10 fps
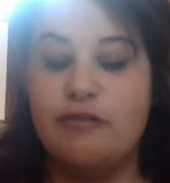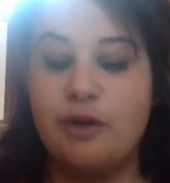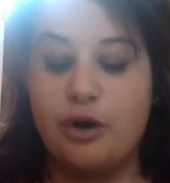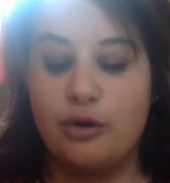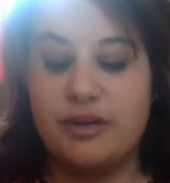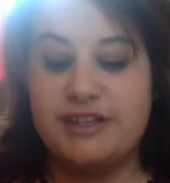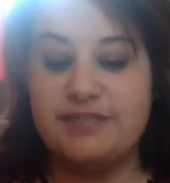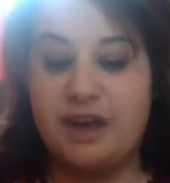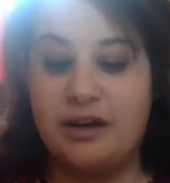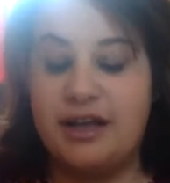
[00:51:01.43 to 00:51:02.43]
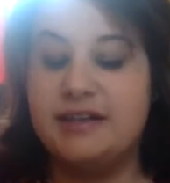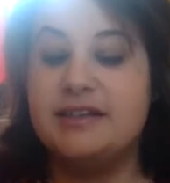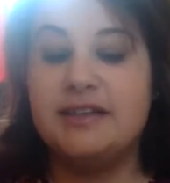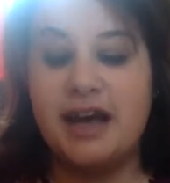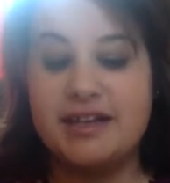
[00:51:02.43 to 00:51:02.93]
have always felt.
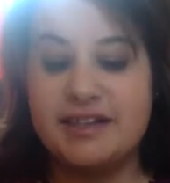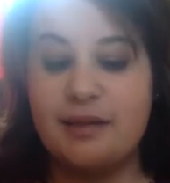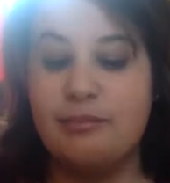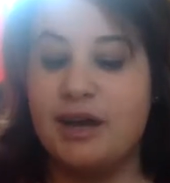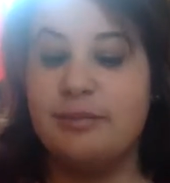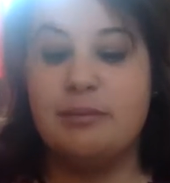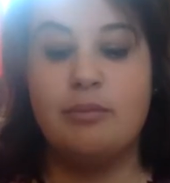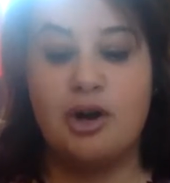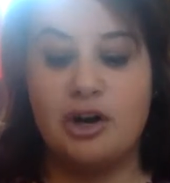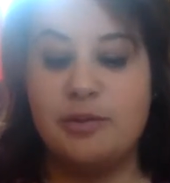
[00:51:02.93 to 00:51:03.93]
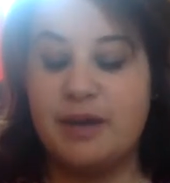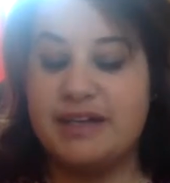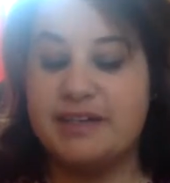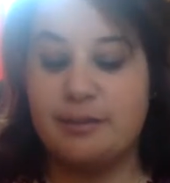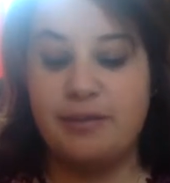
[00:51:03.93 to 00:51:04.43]
And yes, it might be marred by
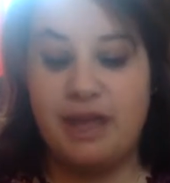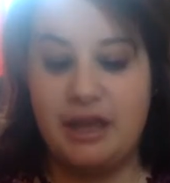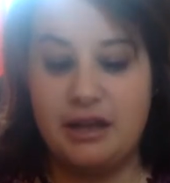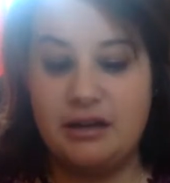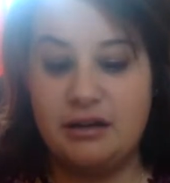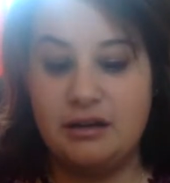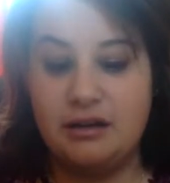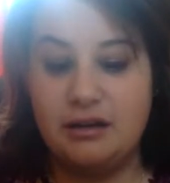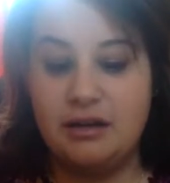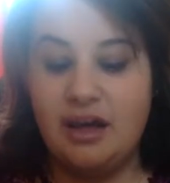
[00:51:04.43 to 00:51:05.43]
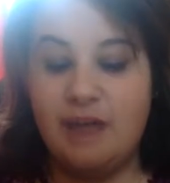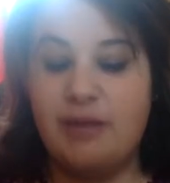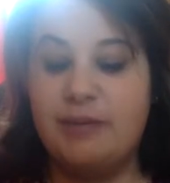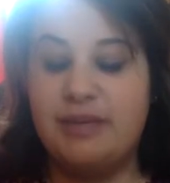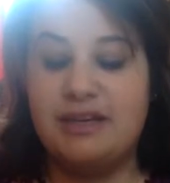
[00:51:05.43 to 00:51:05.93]
some pain. It
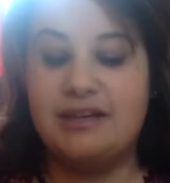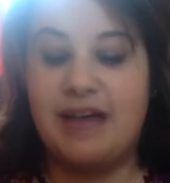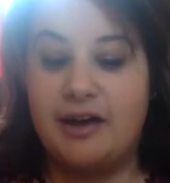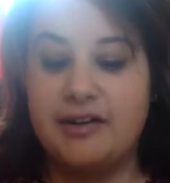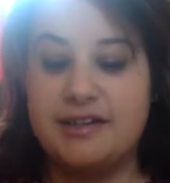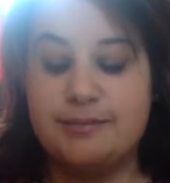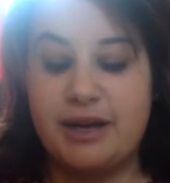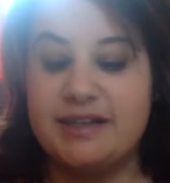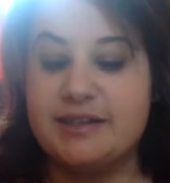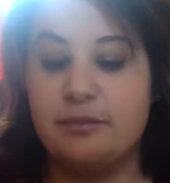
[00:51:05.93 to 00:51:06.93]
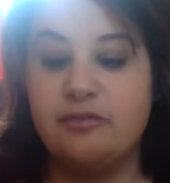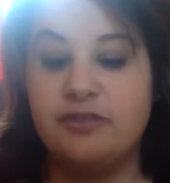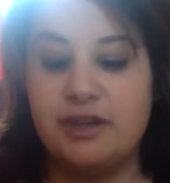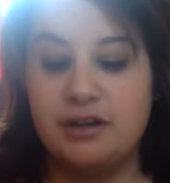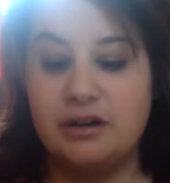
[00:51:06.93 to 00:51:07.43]
might be clouded by some
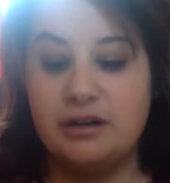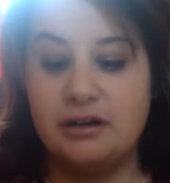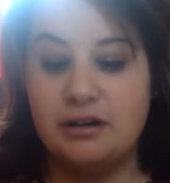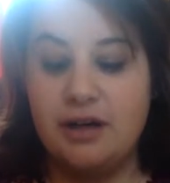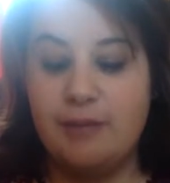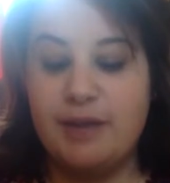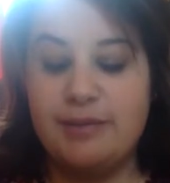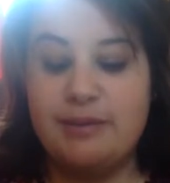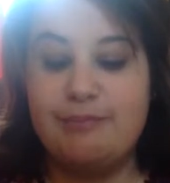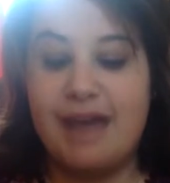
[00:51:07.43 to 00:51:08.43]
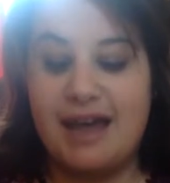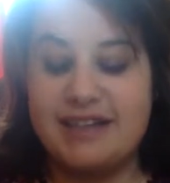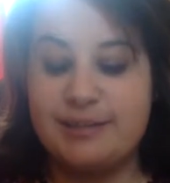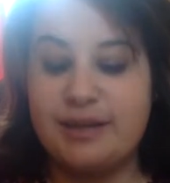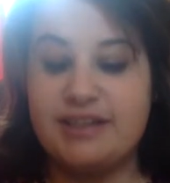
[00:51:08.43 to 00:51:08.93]
fear, might be
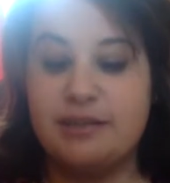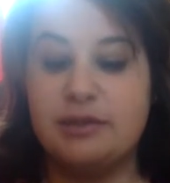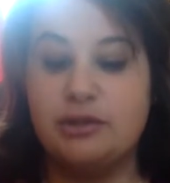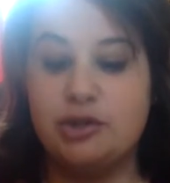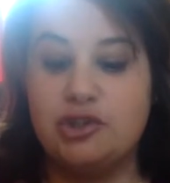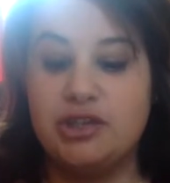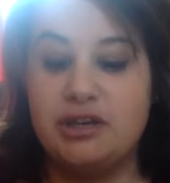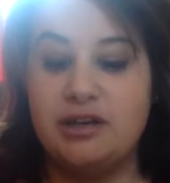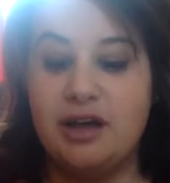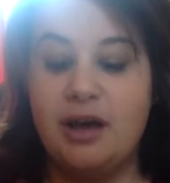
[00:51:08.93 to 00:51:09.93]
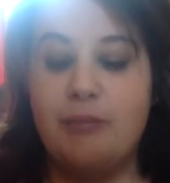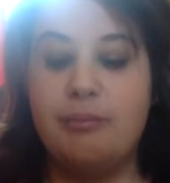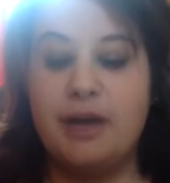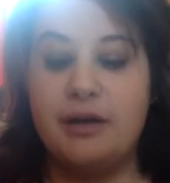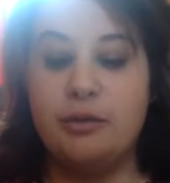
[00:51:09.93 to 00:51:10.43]
masked by some illusion.
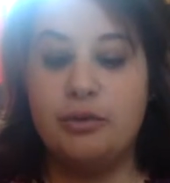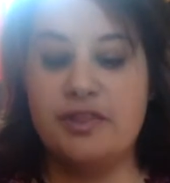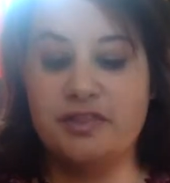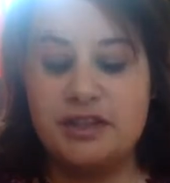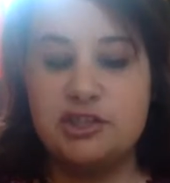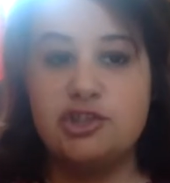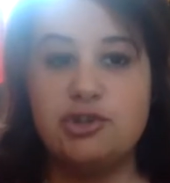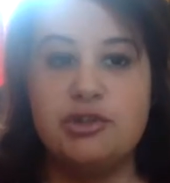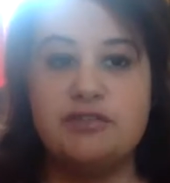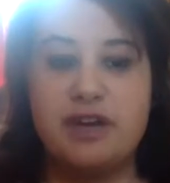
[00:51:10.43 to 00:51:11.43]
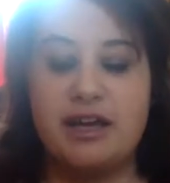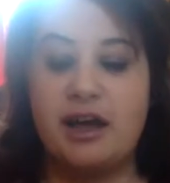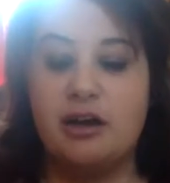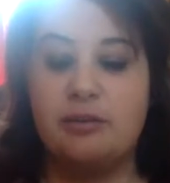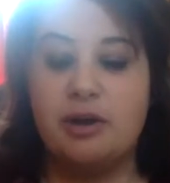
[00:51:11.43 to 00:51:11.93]
But with these true divine
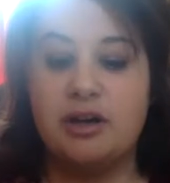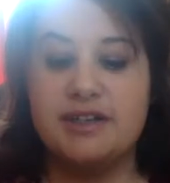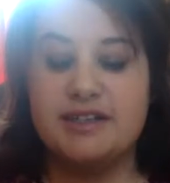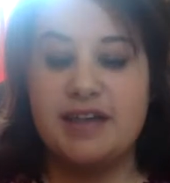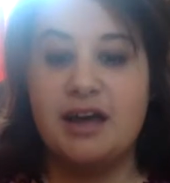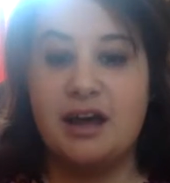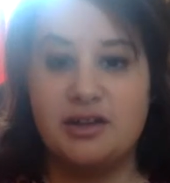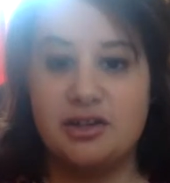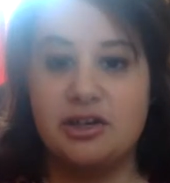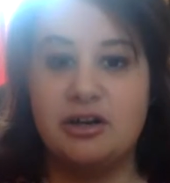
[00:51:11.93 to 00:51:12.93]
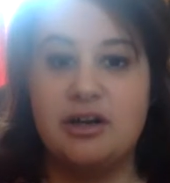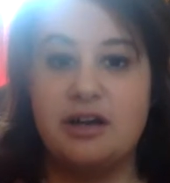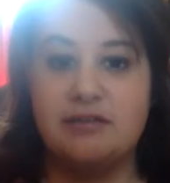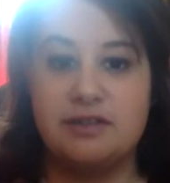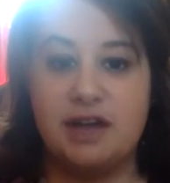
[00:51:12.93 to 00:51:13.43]
counterparts, that undercurrent
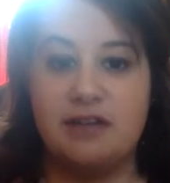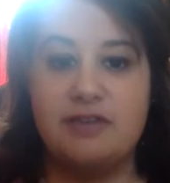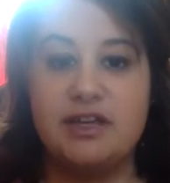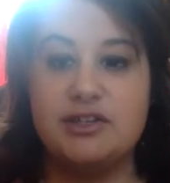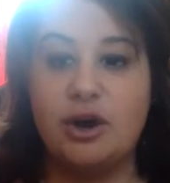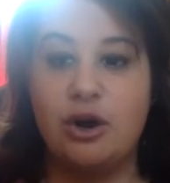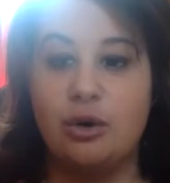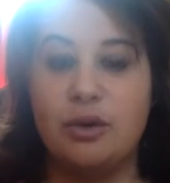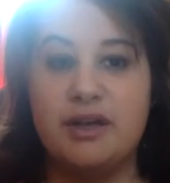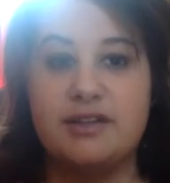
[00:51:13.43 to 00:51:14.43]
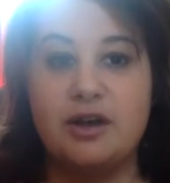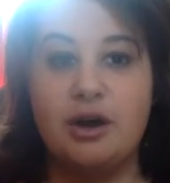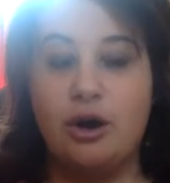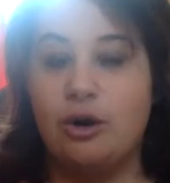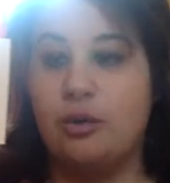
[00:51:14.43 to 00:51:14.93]
of love is always,
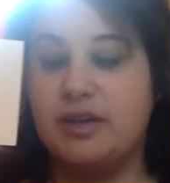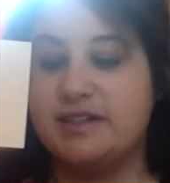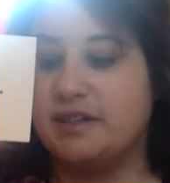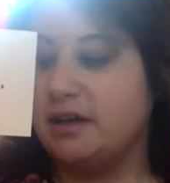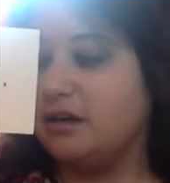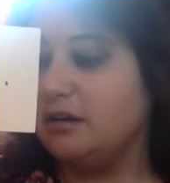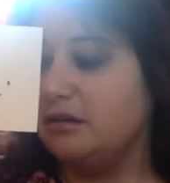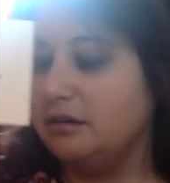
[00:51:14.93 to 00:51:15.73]
always there.